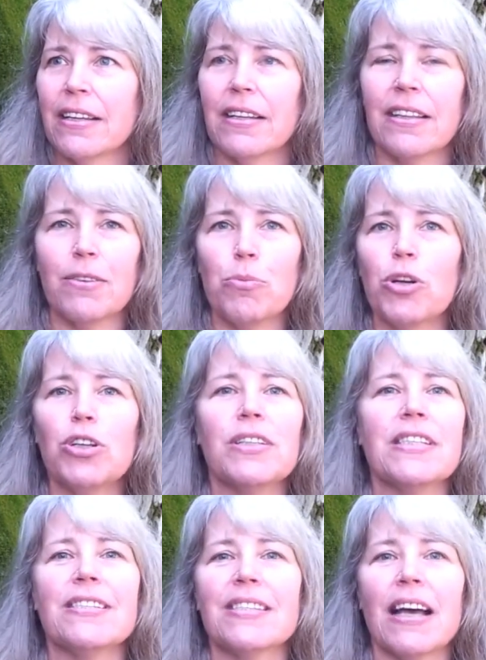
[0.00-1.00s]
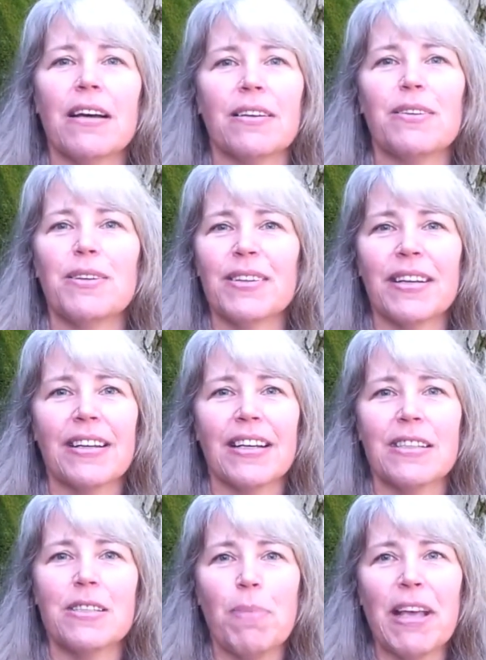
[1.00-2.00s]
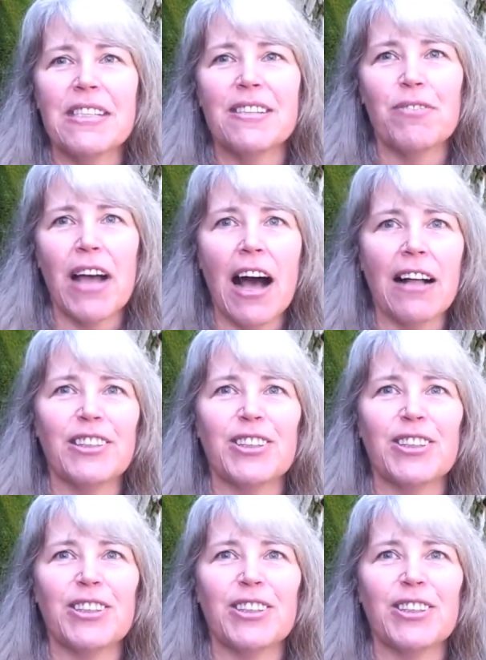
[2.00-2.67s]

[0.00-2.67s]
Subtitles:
the world is a space of color,